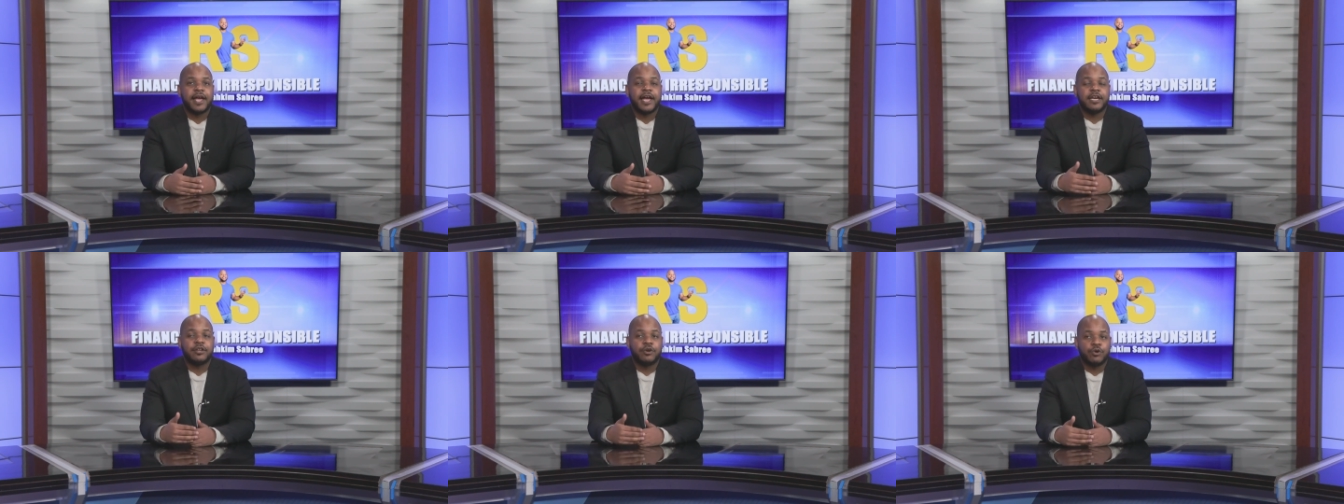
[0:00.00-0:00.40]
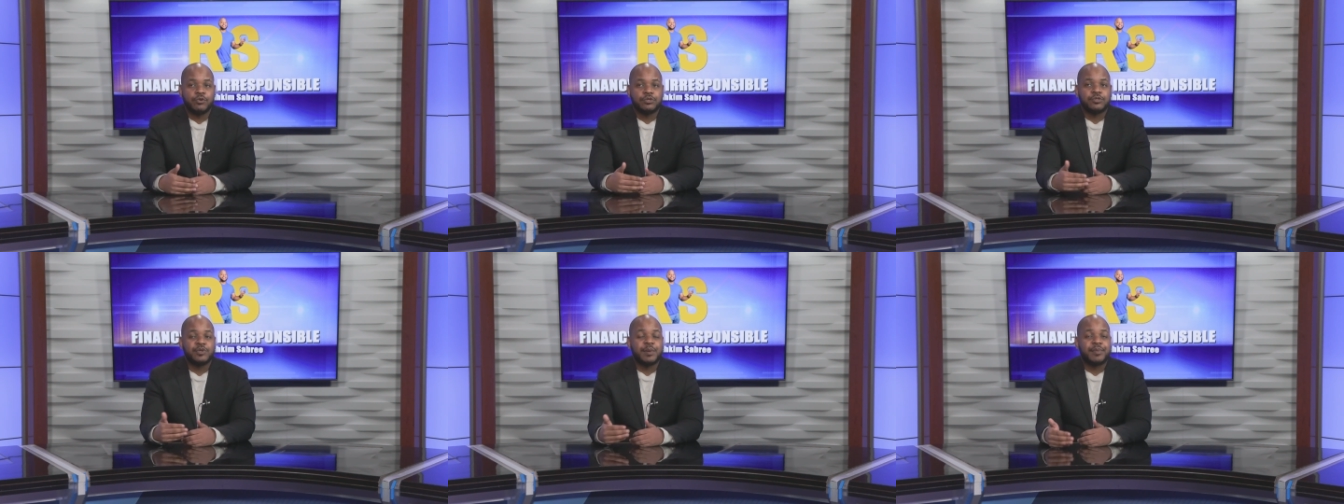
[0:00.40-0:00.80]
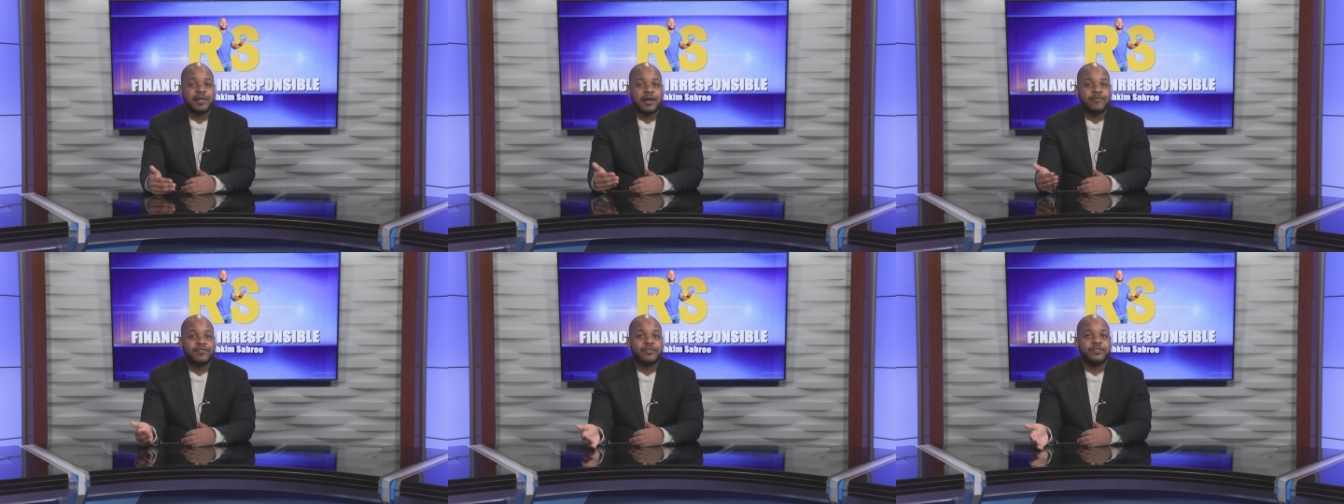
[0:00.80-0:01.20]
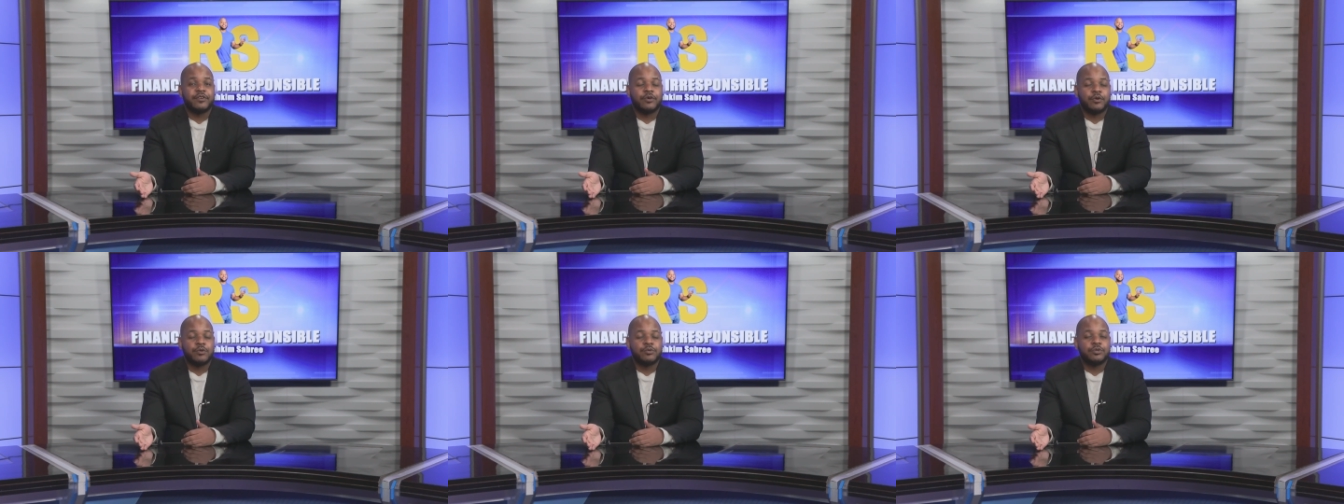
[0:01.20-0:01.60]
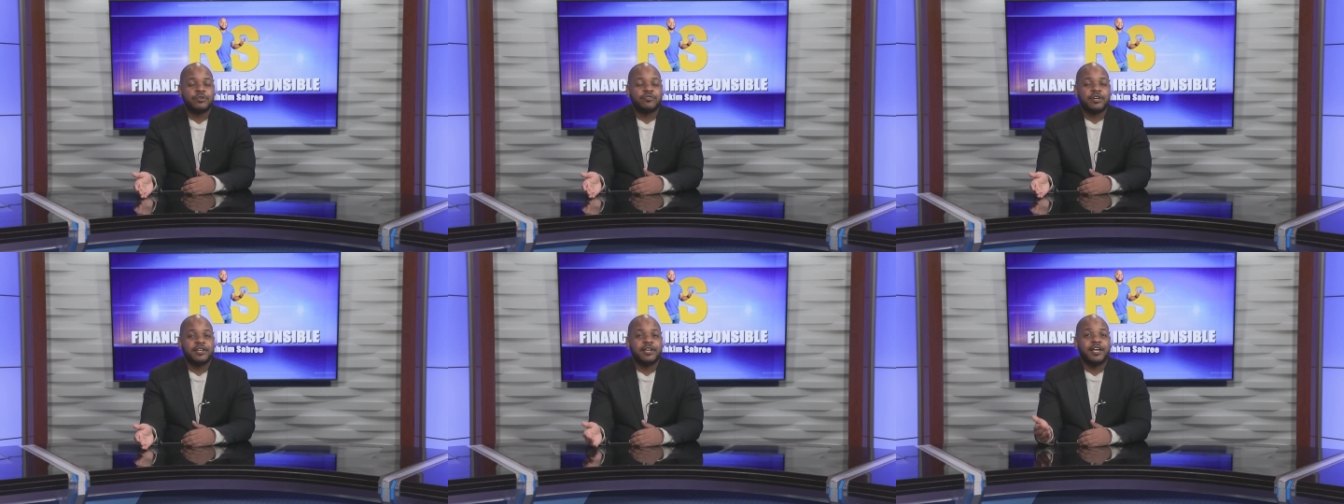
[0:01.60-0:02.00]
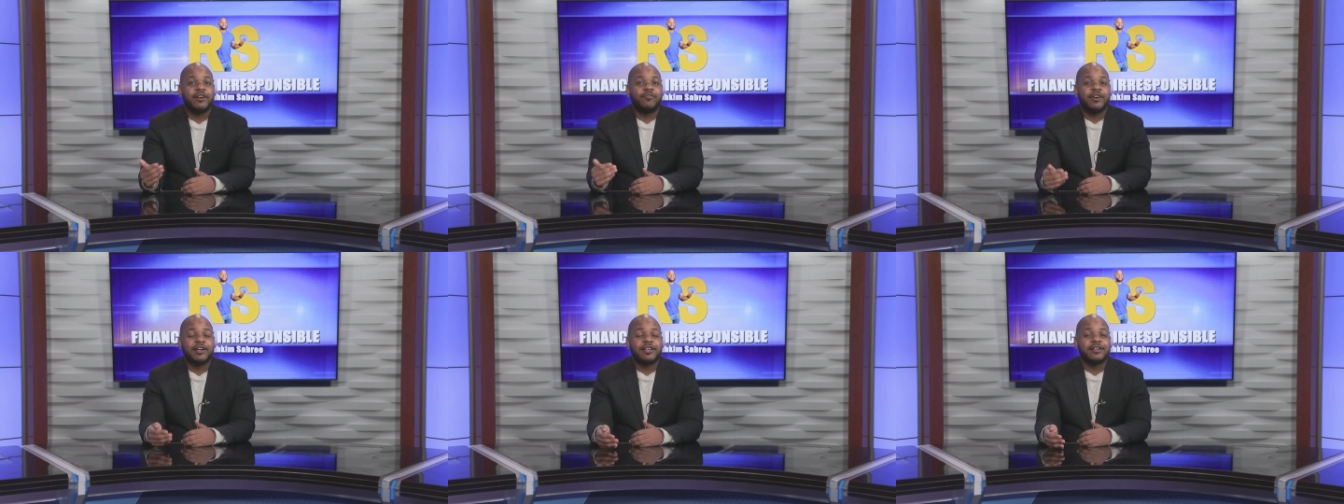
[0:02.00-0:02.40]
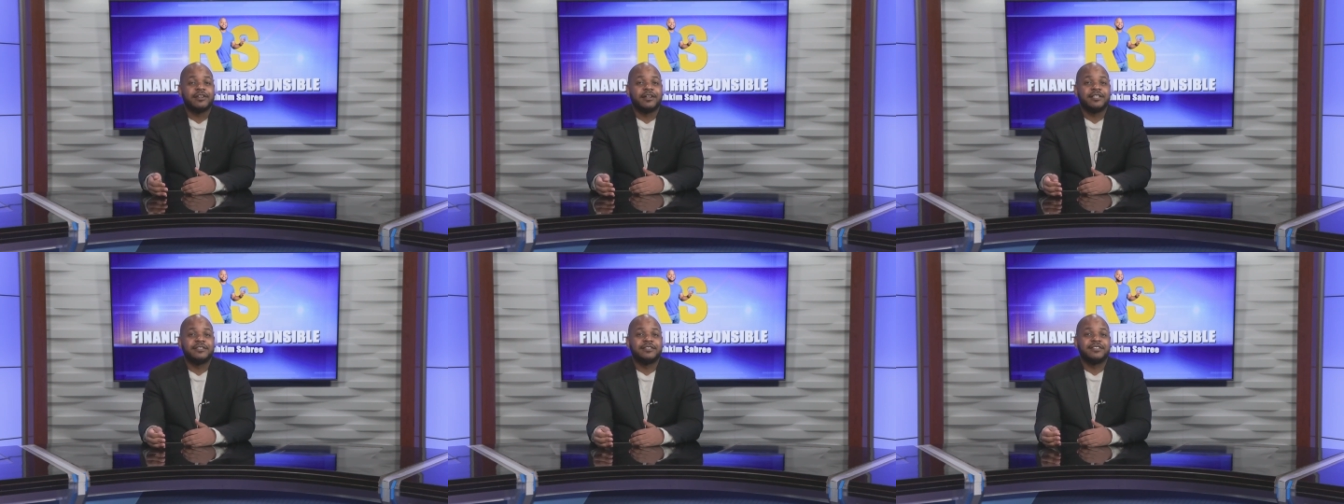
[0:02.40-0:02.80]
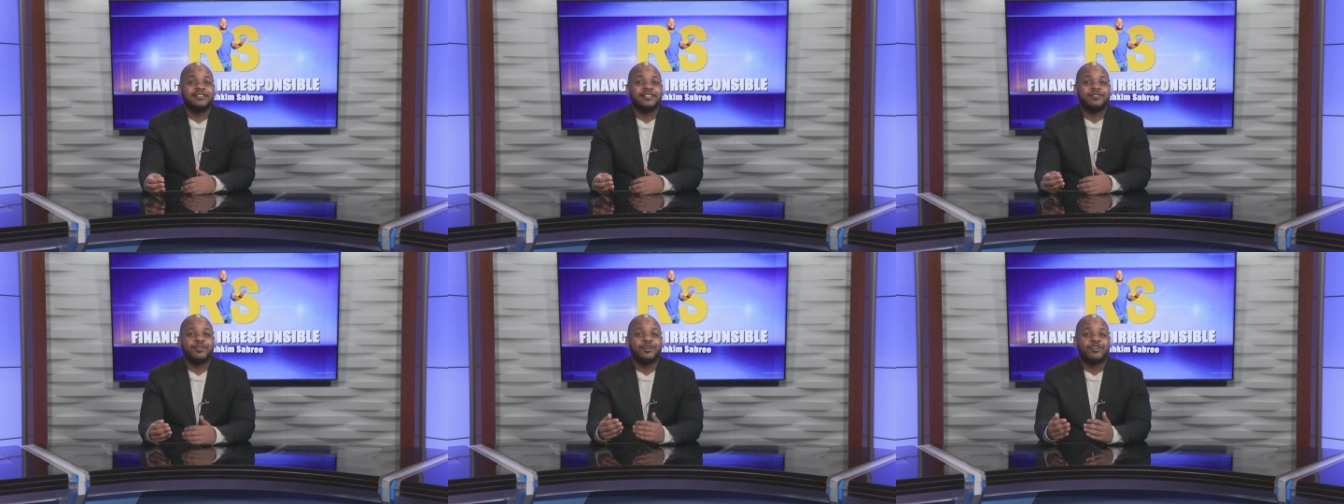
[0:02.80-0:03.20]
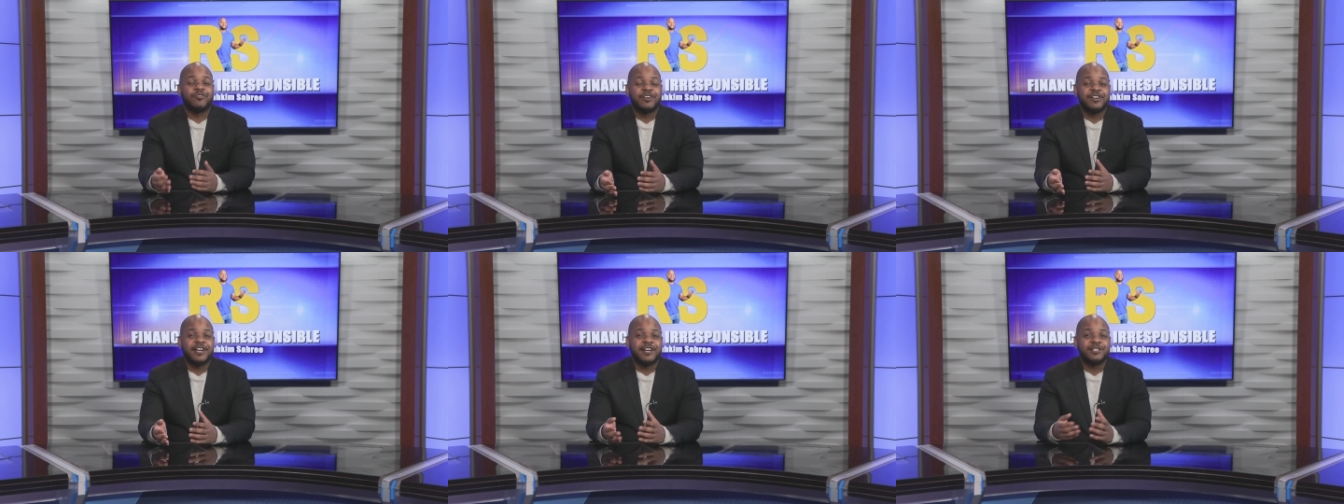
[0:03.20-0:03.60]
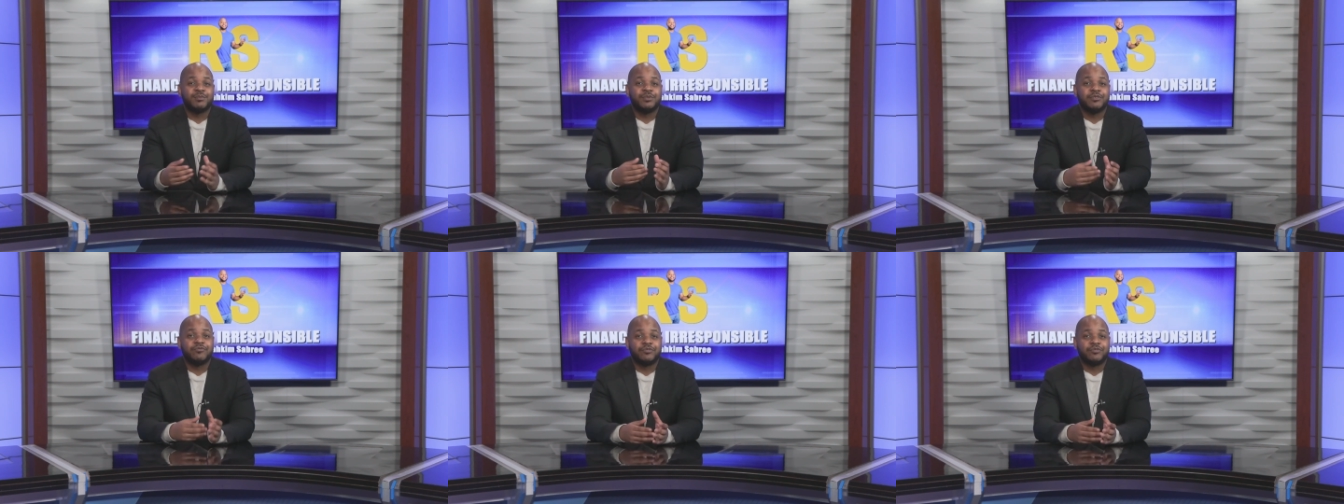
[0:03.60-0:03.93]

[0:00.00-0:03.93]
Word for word: and goes to apply for their own credit and recognizes that their credit has been